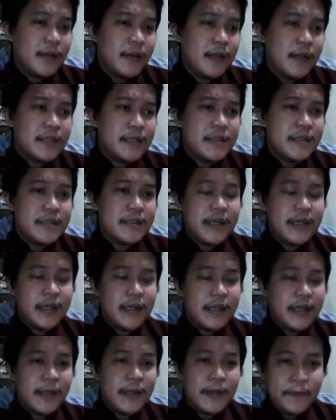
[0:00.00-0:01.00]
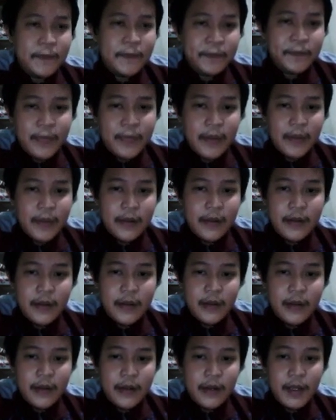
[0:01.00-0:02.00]
let's say,
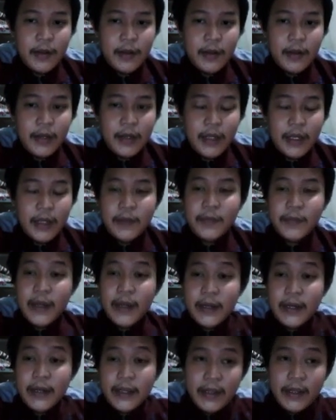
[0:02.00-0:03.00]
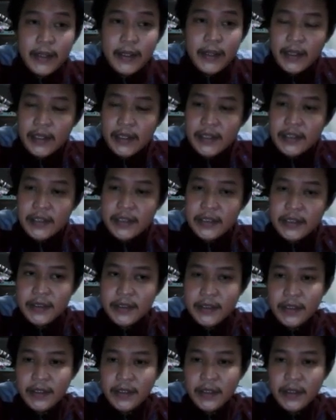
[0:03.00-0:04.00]
okay, Barry
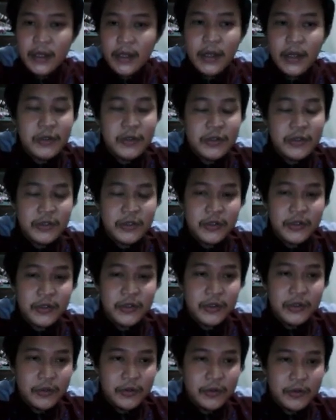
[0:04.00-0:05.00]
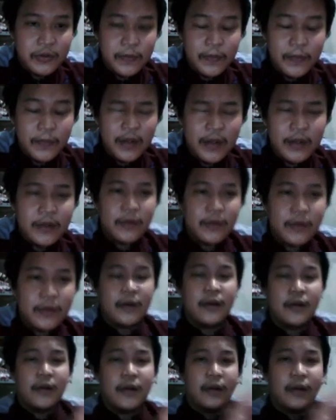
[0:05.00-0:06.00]
is close to you. Yeah,
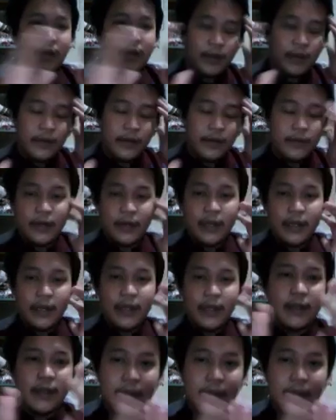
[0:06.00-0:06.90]
you're at